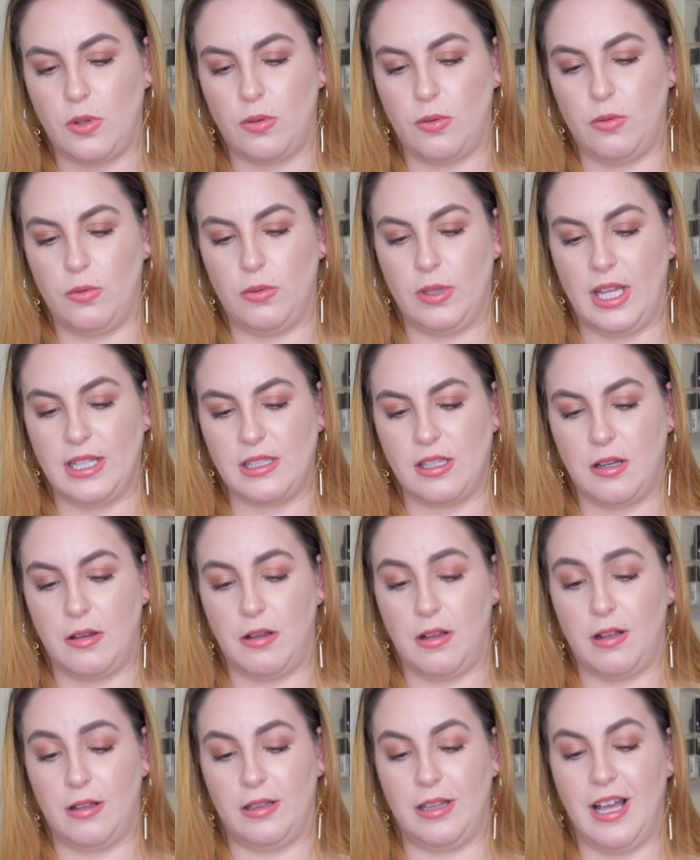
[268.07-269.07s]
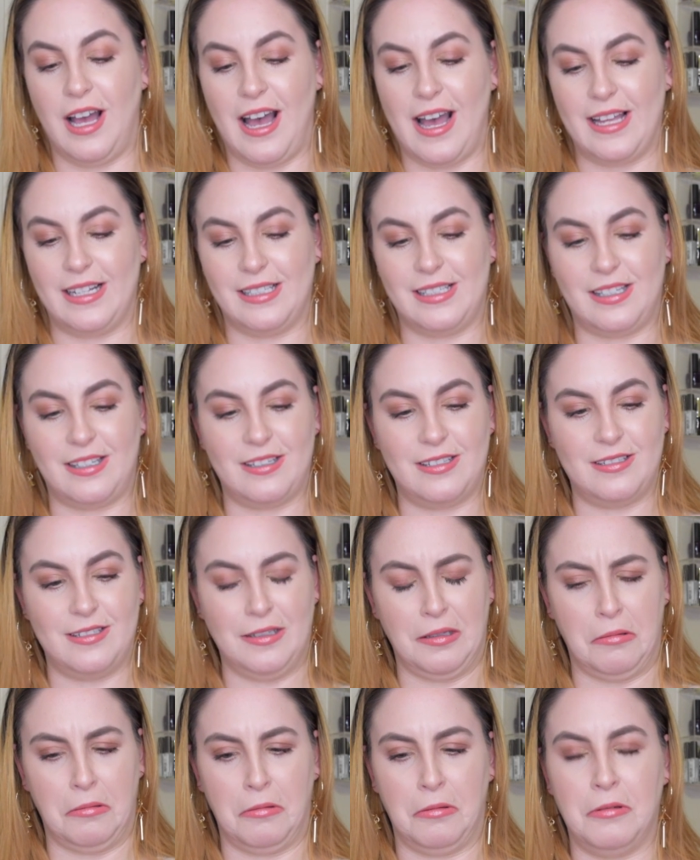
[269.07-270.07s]
Oh, that's a lot.
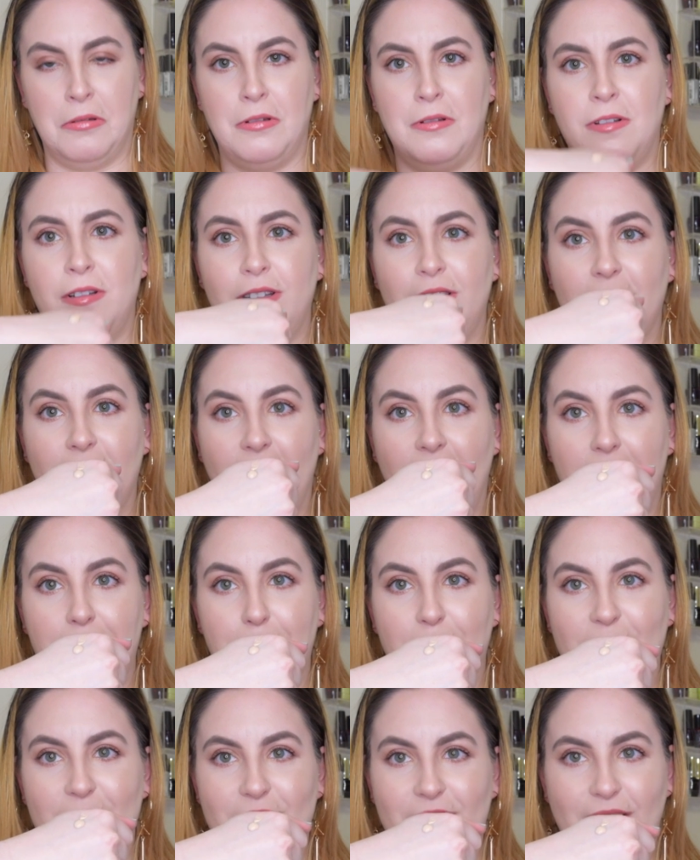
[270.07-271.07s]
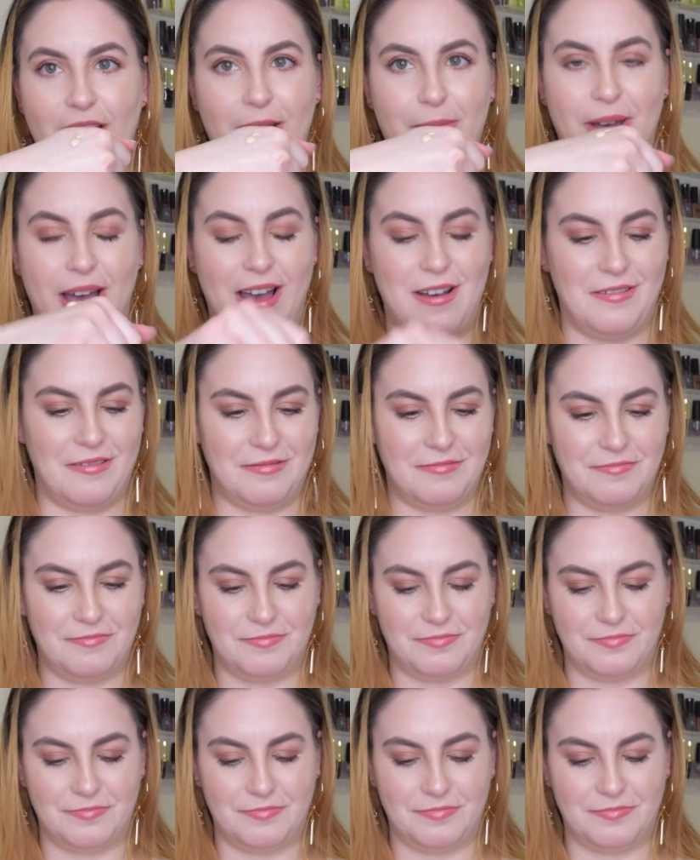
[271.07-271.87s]
Look at how much came out.